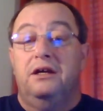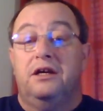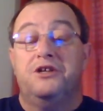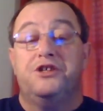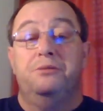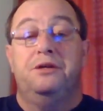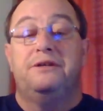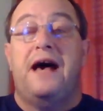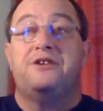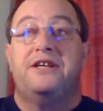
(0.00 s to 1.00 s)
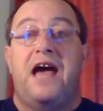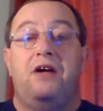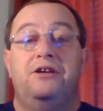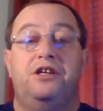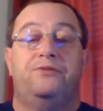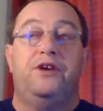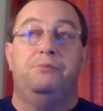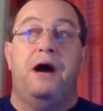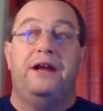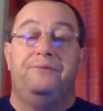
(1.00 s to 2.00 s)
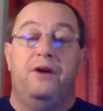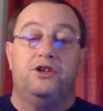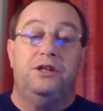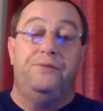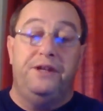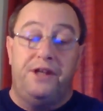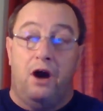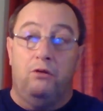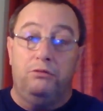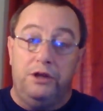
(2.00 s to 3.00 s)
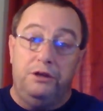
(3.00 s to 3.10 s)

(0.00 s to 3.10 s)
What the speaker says: Consume 2,000 calories just for your body to function. If you don't,